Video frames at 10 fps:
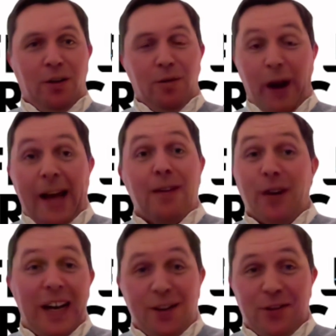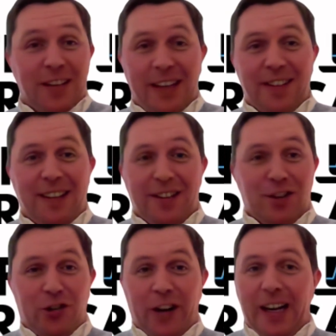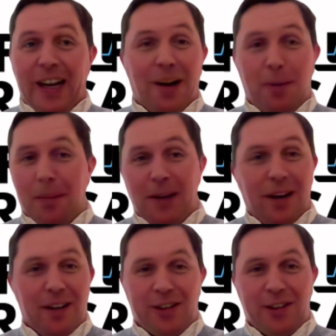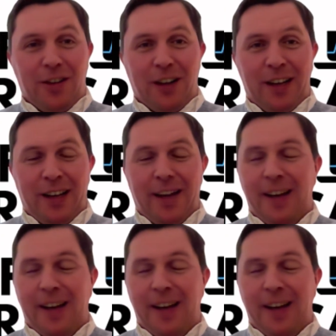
rand values that these things are trading at are probably also like,